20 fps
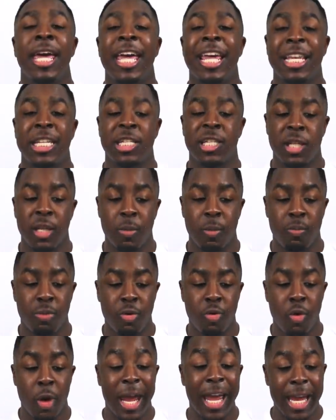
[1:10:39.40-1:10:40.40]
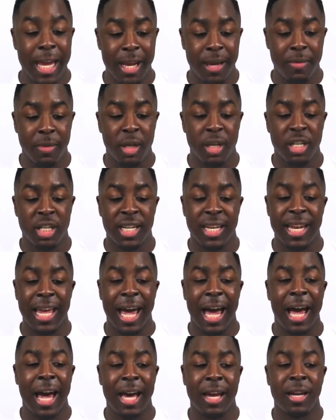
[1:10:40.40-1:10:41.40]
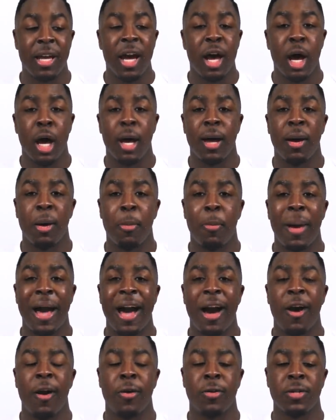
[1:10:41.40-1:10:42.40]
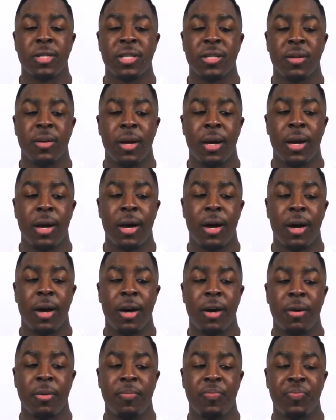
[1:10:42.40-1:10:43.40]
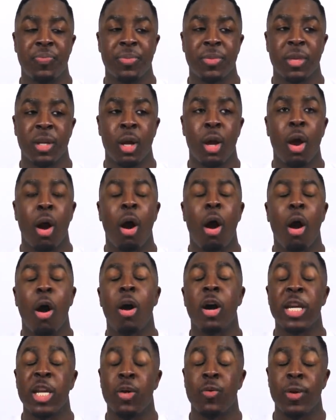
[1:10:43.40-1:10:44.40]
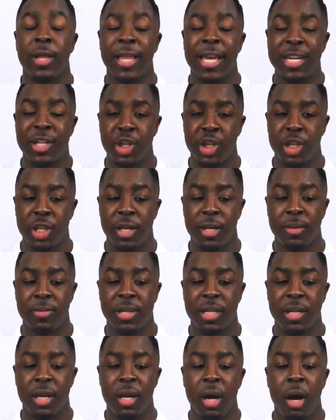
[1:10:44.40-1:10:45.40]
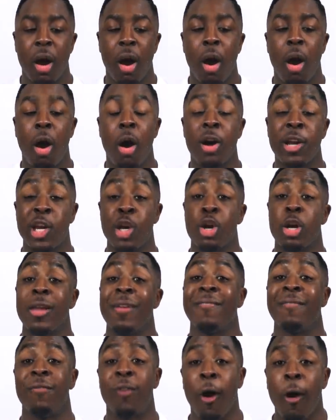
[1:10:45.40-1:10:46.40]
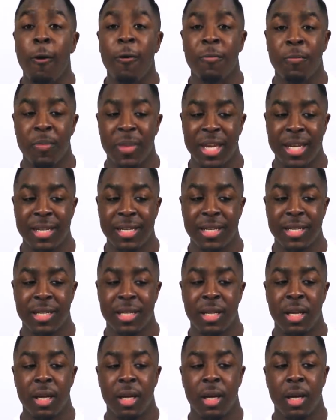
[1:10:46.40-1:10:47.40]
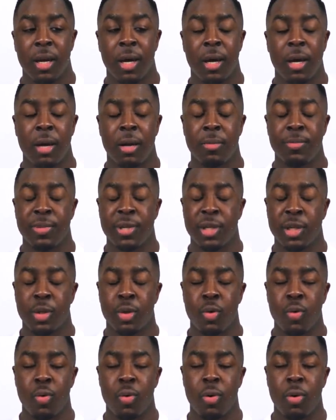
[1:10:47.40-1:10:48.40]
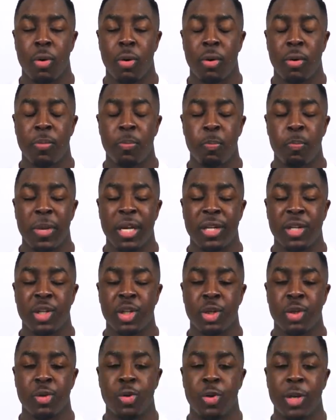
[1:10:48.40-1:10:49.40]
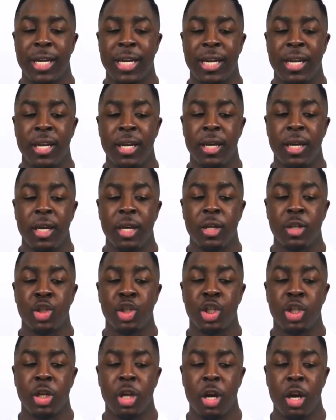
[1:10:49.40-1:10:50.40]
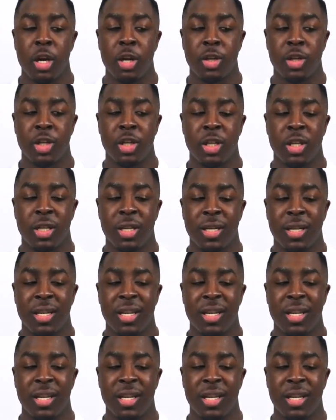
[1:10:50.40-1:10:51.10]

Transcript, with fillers: is to pray to God about um, all your relationships, all your involvements, um, school, ministry, church,